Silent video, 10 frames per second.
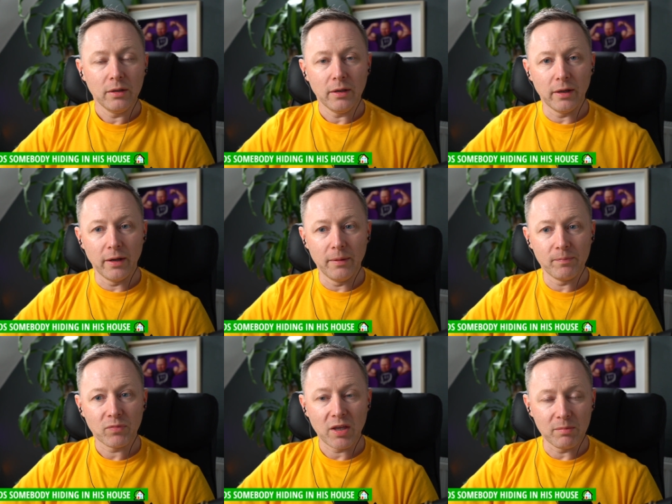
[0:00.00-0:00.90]
um,
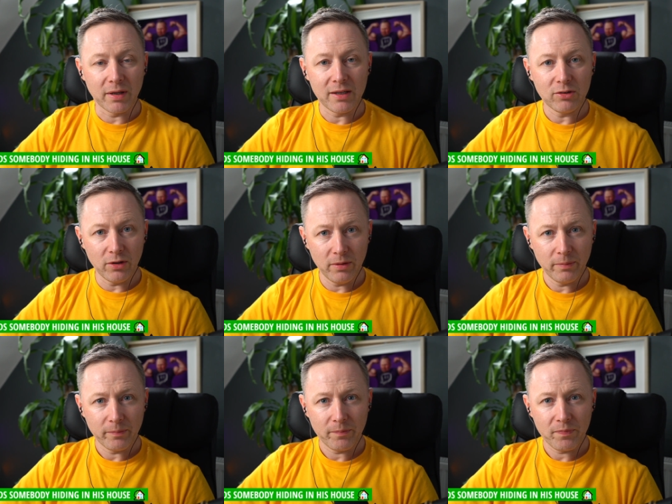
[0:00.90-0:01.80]
keep my head down
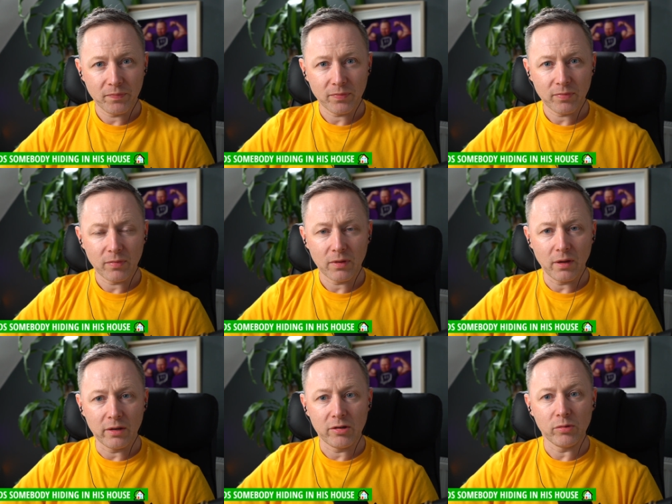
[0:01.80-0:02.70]

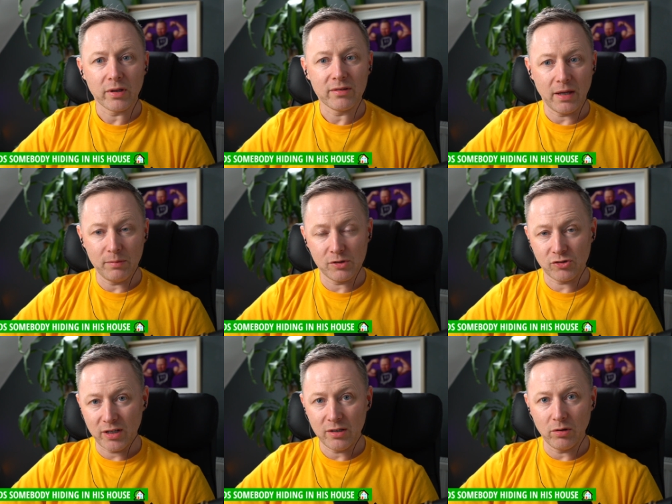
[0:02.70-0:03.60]
until the time was
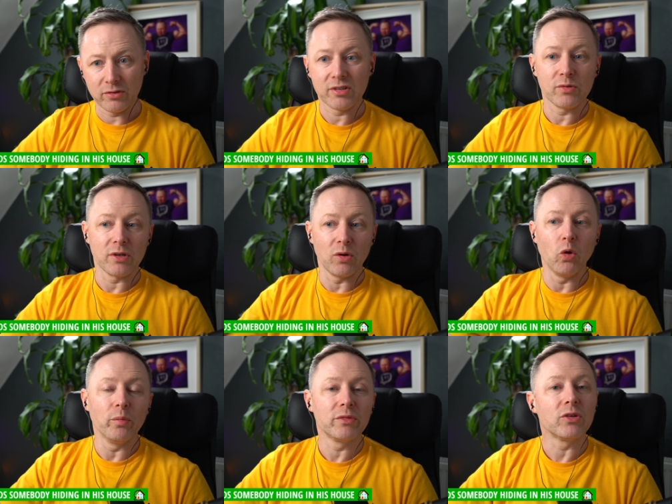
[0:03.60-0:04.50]
right, or until you
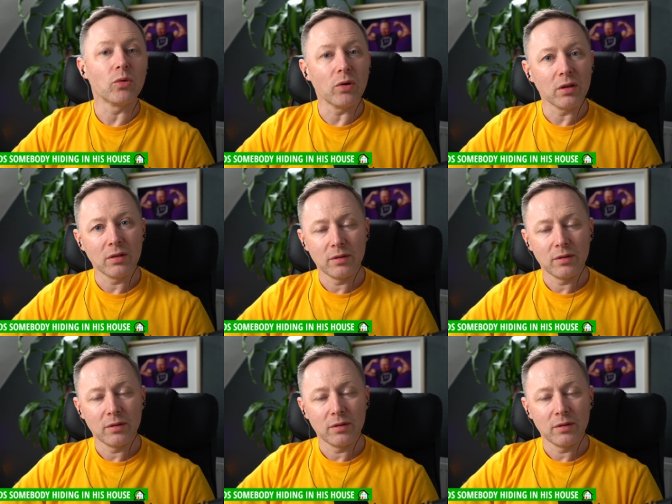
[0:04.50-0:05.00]
open the door.